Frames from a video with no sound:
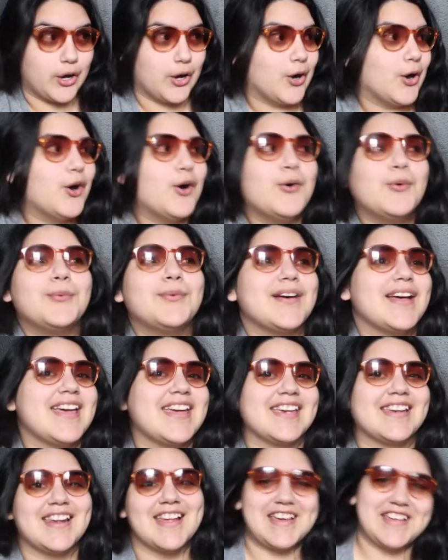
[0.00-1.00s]
Oh
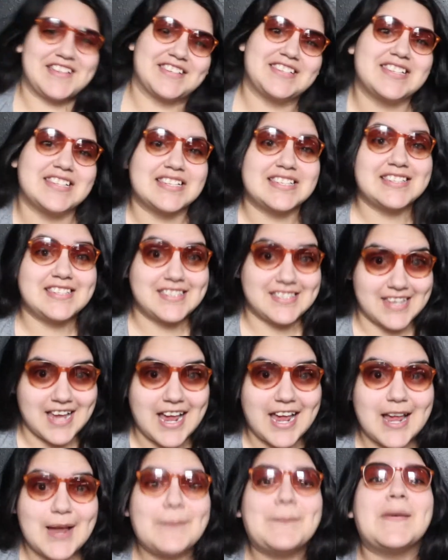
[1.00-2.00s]
wait, it's the
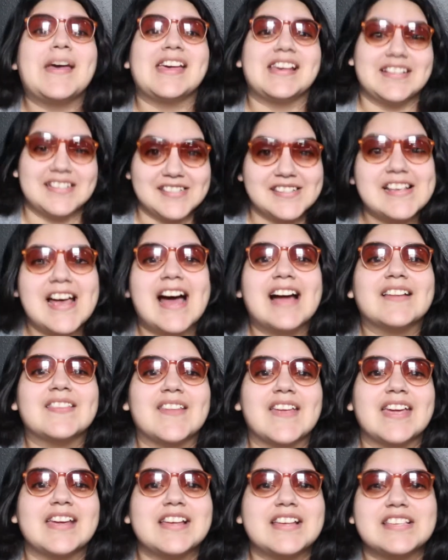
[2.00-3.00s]
same exact
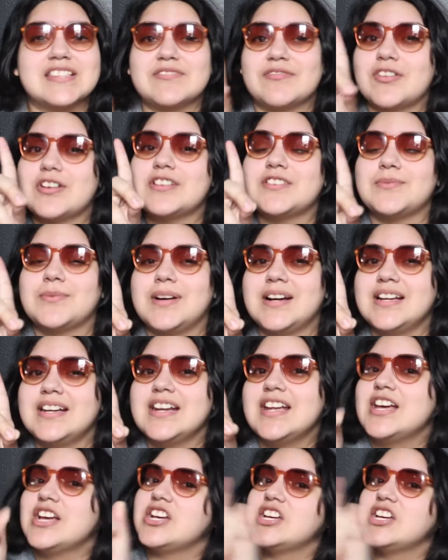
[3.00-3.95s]
thing as verse 1.